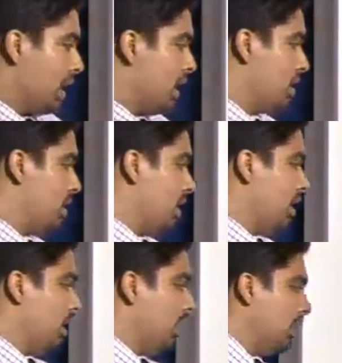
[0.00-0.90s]
That is
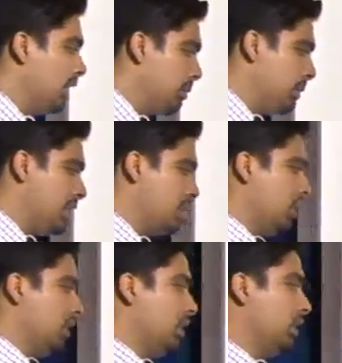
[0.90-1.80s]
based
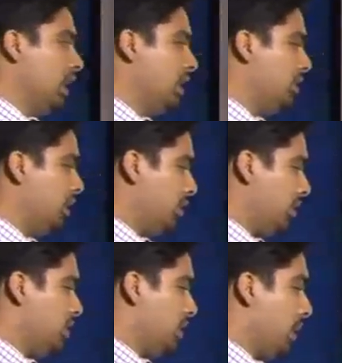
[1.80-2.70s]
on territory or
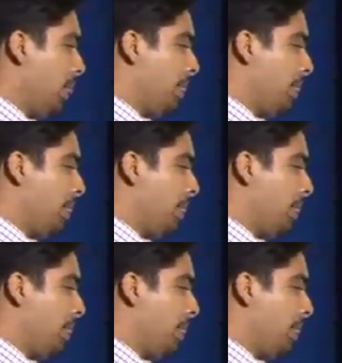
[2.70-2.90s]
region.